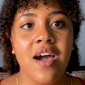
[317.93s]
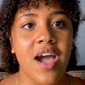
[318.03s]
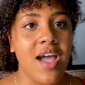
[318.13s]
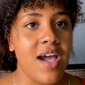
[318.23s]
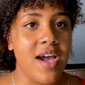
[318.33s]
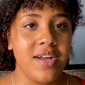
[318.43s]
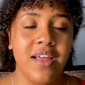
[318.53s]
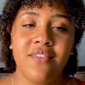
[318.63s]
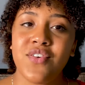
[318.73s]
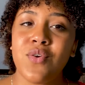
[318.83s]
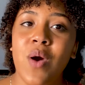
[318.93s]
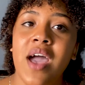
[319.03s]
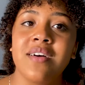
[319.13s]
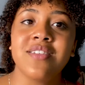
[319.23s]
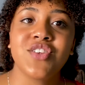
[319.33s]
and after a
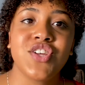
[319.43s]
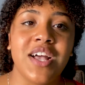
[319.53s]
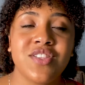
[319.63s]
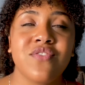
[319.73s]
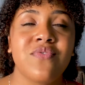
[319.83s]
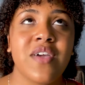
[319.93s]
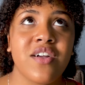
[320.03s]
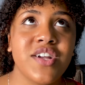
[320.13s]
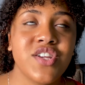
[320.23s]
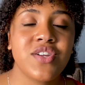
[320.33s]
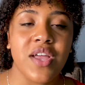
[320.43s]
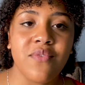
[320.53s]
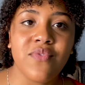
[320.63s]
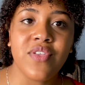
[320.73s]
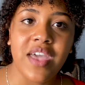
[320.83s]
while she has to very
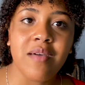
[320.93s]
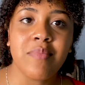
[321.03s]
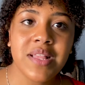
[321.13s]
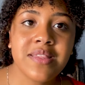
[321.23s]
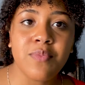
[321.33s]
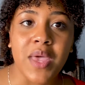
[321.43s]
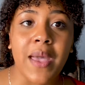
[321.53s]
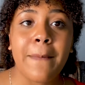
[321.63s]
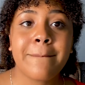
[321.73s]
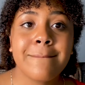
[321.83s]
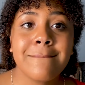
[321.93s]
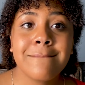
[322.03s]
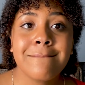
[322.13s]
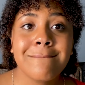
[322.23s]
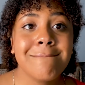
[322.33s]
shamefully admit to me,
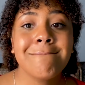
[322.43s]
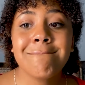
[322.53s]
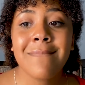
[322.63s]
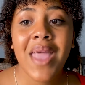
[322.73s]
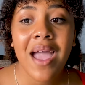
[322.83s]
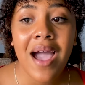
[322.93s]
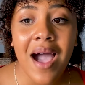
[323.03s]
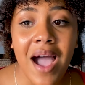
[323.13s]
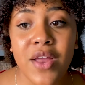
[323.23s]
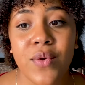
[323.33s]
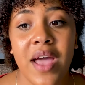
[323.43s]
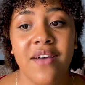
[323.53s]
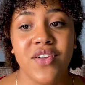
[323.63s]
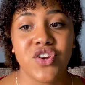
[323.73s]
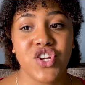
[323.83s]
I don't
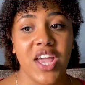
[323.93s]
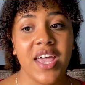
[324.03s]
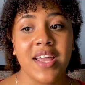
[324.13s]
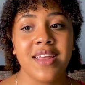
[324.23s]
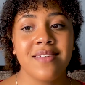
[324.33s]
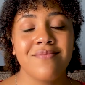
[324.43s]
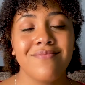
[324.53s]
have your shade.